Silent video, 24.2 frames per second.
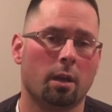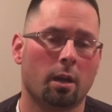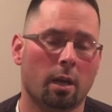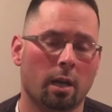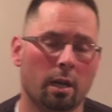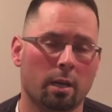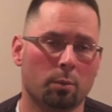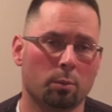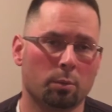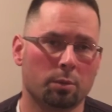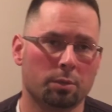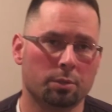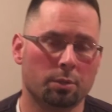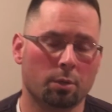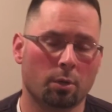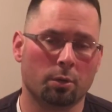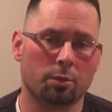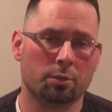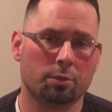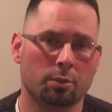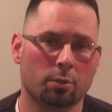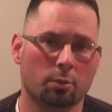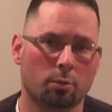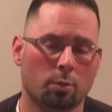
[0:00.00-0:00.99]
I was
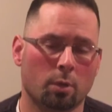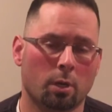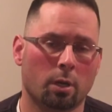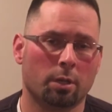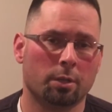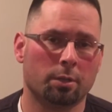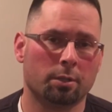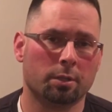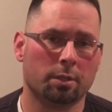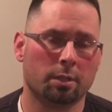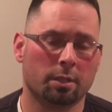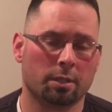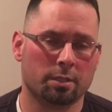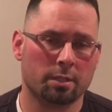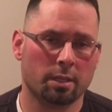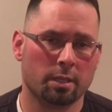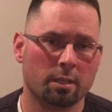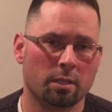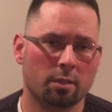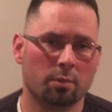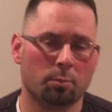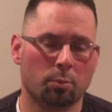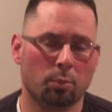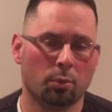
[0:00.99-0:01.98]
also on the
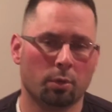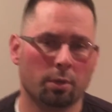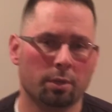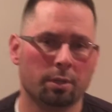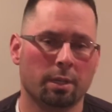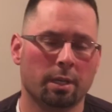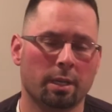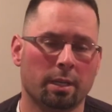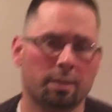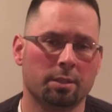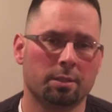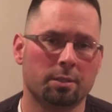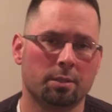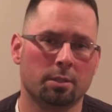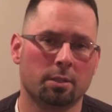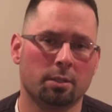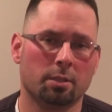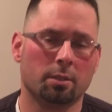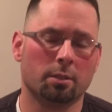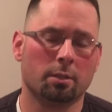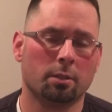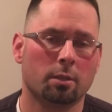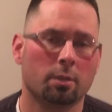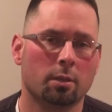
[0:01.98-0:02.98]
executive board as
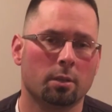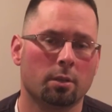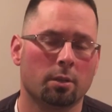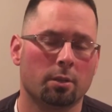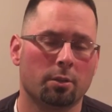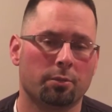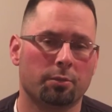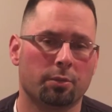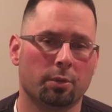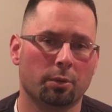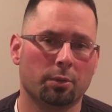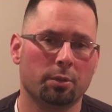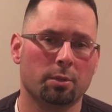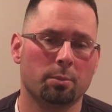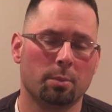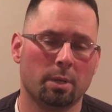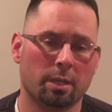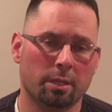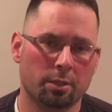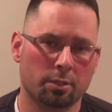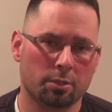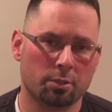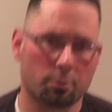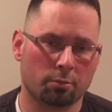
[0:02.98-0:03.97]
the field and
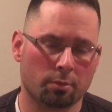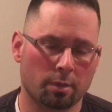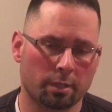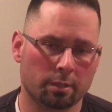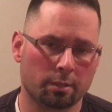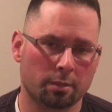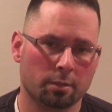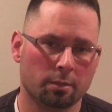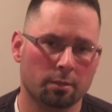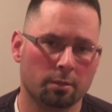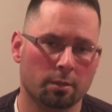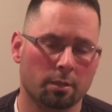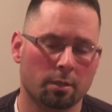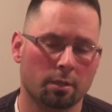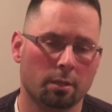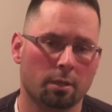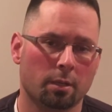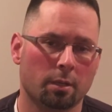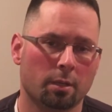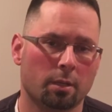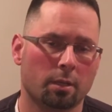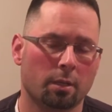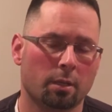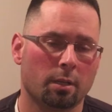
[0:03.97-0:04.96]
maintenance director
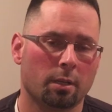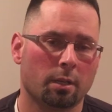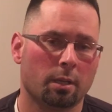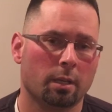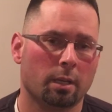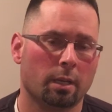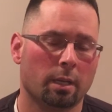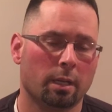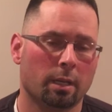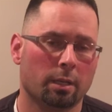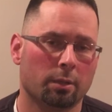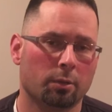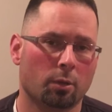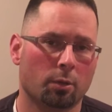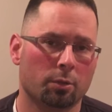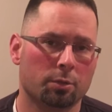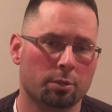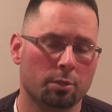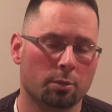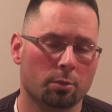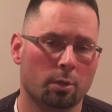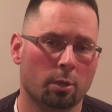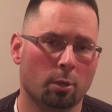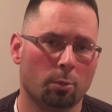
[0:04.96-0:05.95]
and
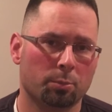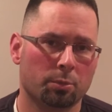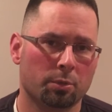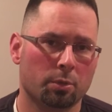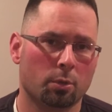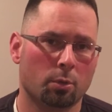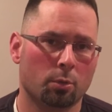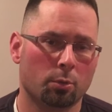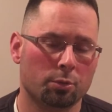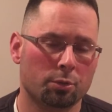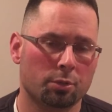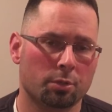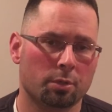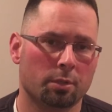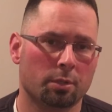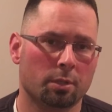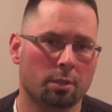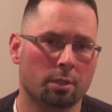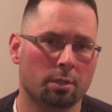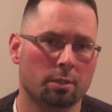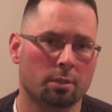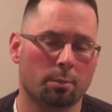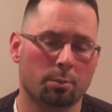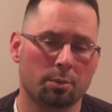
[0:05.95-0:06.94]
also helped coach
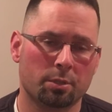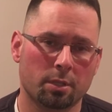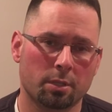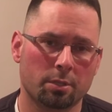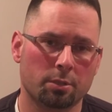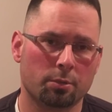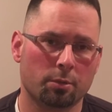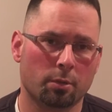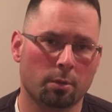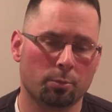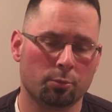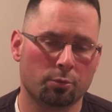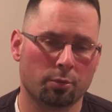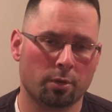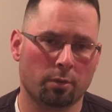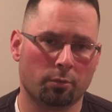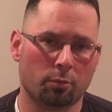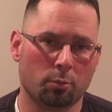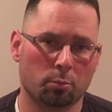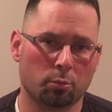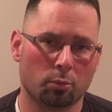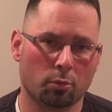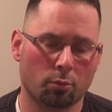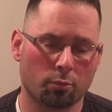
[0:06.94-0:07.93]
the Somerset Storm
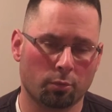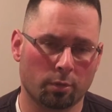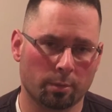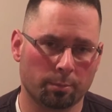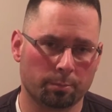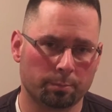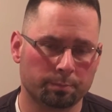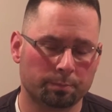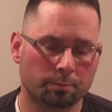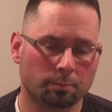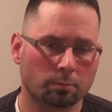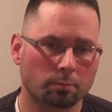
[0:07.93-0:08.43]
travel program.